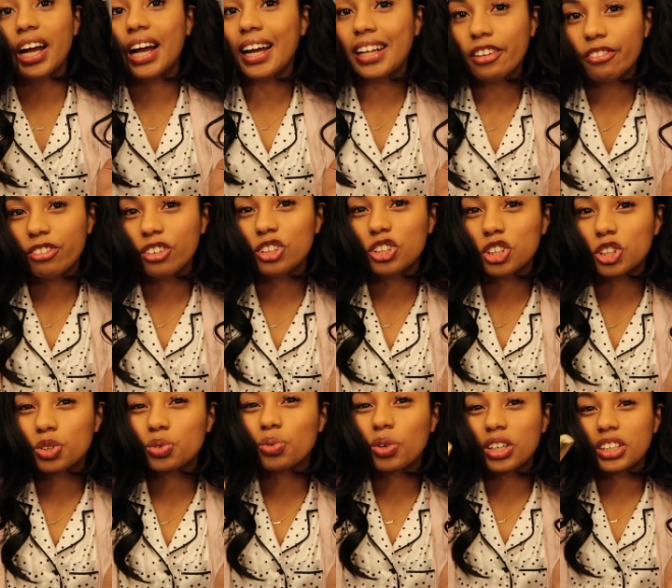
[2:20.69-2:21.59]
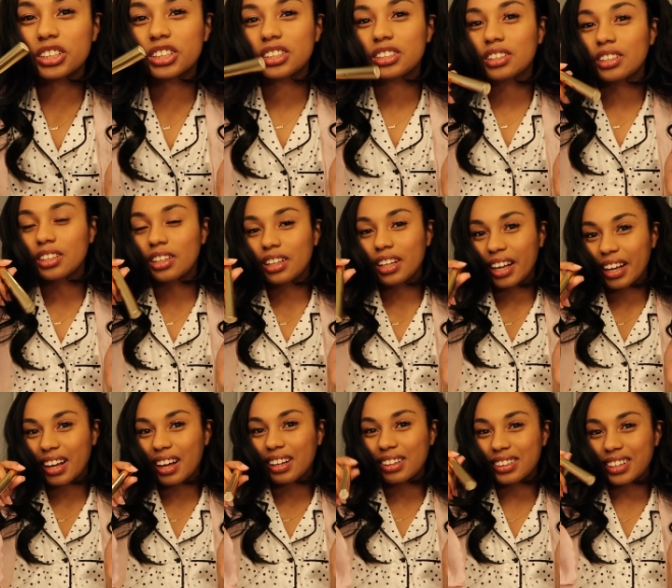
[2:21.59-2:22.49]
And if you just want
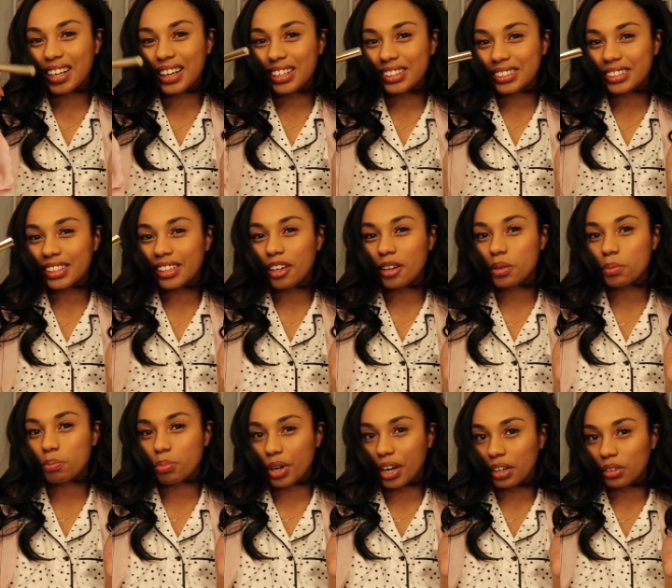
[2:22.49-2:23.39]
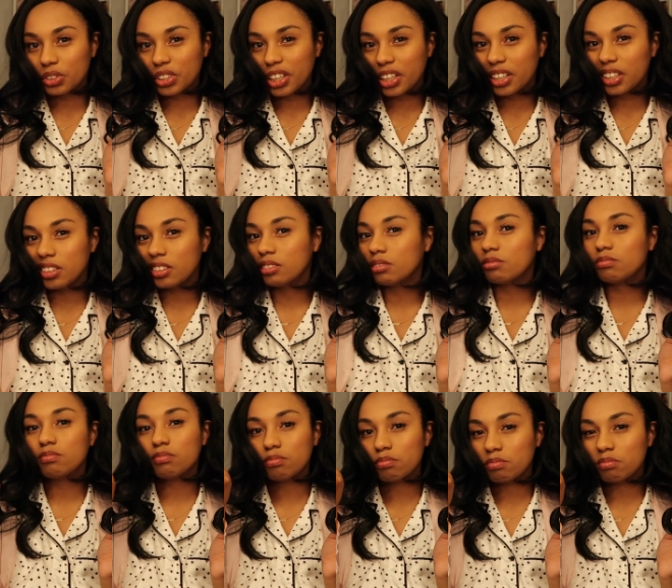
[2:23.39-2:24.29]
like a lazy brow day,
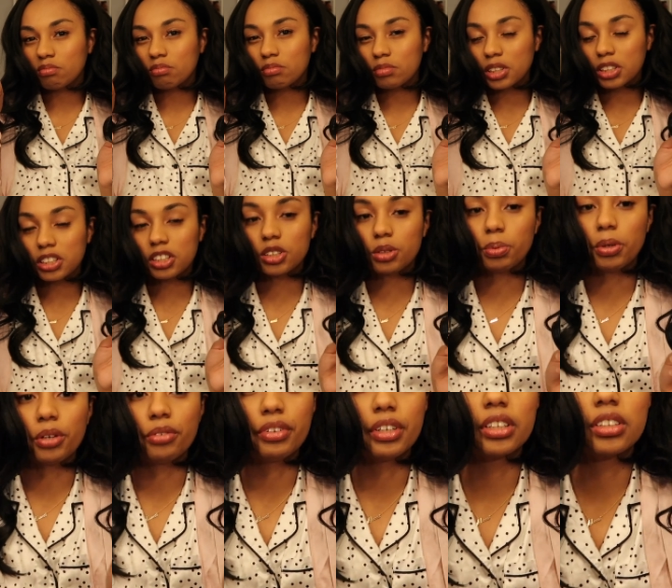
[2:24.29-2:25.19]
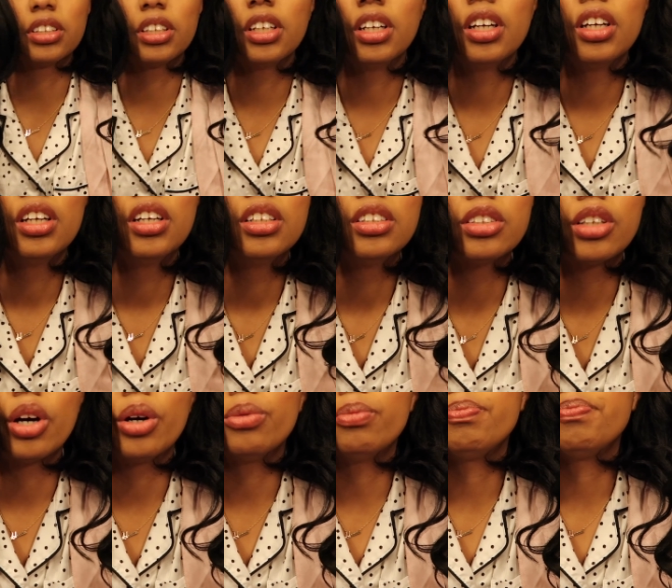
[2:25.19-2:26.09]
this is perfect.
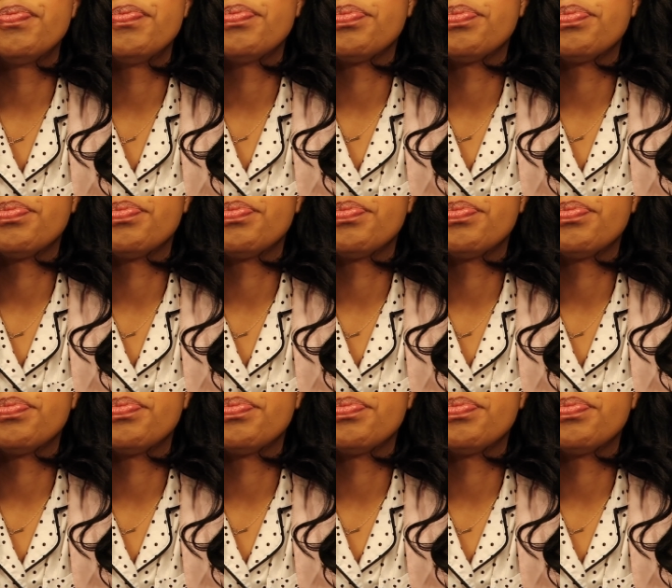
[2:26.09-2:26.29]
So